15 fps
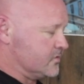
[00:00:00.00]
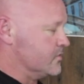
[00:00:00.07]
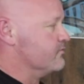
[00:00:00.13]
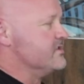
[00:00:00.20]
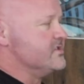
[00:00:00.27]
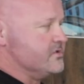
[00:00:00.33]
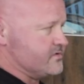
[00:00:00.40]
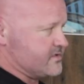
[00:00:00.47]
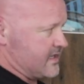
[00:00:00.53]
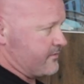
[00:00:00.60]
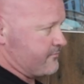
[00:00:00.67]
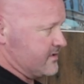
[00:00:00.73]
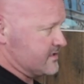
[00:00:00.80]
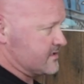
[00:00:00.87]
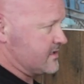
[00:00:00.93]
reduce
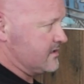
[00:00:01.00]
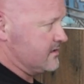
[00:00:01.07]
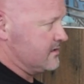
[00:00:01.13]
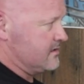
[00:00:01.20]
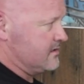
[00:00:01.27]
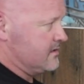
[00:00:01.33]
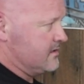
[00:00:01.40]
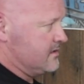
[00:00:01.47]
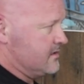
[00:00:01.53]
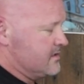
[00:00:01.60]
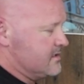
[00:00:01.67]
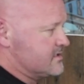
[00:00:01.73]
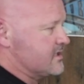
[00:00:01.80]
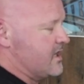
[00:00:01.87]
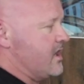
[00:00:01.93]
that risk.
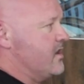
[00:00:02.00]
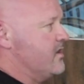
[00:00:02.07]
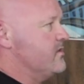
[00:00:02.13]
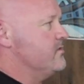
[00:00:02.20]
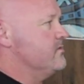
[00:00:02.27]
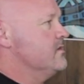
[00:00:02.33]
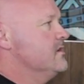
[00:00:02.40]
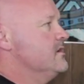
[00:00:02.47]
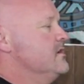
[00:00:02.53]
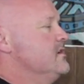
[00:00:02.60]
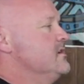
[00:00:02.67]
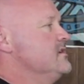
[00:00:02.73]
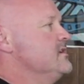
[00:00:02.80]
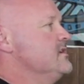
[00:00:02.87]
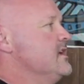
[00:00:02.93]
So,
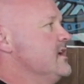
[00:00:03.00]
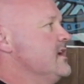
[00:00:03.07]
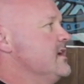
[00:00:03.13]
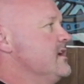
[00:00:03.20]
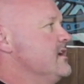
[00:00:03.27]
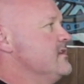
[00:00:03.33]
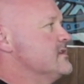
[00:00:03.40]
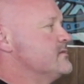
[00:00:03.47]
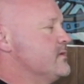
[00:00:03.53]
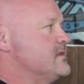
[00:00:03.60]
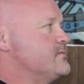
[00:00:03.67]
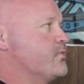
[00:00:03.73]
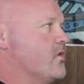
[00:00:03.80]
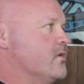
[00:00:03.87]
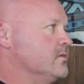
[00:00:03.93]

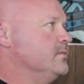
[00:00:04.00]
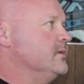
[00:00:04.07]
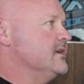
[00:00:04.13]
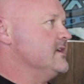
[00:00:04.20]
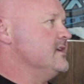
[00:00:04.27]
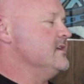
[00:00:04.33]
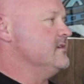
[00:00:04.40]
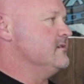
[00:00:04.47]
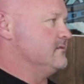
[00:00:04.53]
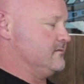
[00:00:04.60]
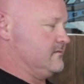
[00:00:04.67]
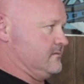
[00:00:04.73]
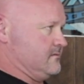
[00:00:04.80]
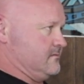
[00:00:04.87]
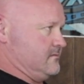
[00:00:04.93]
it's probably
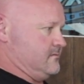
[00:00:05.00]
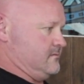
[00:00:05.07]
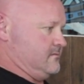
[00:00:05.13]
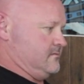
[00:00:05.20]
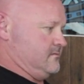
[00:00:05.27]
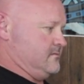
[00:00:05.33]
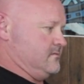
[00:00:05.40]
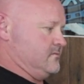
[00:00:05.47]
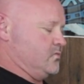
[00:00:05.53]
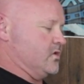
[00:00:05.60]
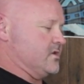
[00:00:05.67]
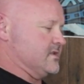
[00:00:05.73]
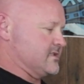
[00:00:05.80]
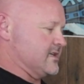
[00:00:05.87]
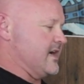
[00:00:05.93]

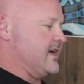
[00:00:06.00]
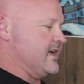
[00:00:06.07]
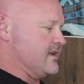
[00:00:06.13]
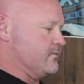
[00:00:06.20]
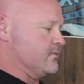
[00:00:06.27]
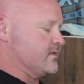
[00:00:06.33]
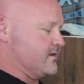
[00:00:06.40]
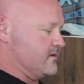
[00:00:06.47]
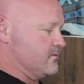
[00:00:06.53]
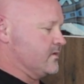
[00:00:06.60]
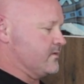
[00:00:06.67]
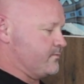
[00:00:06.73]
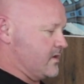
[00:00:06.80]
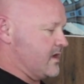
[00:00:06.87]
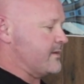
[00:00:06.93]
what you're saying
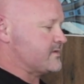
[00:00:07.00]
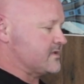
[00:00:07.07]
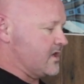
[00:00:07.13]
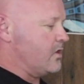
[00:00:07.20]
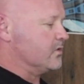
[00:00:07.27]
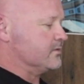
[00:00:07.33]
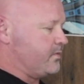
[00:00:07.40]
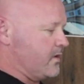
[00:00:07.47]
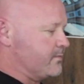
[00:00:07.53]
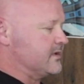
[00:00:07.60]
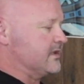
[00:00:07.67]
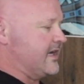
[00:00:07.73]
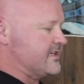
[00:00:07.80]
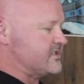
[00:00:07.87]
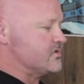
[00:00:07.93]
with perhaps an older
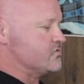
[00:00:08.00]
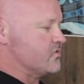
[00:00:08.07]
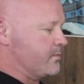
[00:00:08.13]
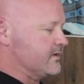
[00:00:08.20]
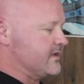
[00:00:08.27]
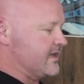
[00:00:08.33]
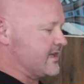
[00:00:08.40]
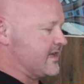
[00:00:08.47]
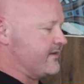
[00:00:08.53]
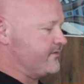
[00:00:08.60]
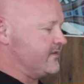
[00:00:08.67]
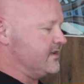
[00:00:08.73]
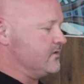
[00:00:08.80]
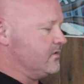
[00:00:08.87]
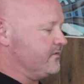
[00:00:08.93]
population dropping their
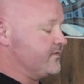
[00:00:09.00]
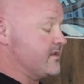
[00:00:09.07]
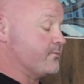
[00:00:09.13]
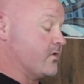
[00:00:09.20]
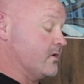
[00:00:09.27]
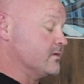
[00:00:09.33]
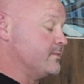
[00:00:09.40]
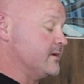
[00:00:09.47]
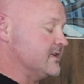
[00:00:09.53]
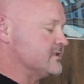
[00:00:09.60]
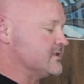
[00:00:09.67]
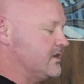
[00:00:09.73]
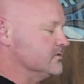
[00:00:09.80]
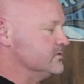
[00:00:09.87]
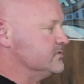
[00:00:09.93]
caffeine off. They're probably being
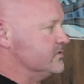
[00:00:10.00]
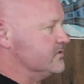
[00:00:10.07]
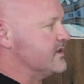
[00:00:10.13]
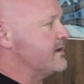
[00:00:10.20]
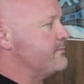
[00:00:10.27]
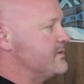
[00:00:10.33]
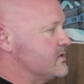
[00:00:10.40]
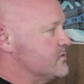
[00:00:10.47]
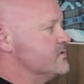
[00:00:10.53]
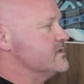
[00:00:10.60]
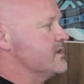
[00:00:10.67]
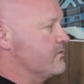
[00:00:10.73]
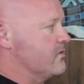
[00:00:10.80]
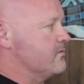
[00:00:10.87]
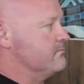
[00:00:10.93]
told to do that because
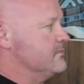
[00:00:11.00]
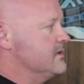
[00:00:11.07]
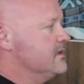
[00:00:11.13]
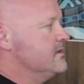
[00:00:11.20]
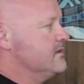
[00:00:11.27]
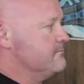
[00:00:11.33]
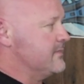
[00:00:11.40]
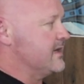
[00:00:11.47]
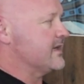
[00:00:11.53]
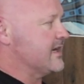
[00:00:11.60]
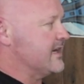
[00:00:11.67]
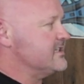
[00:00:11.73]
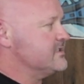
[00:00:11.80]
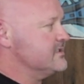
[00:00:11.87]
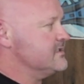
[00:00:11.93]
they're on
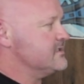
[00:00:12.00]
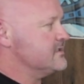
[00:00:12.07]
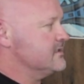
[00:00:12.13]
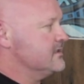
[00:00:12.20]
medications.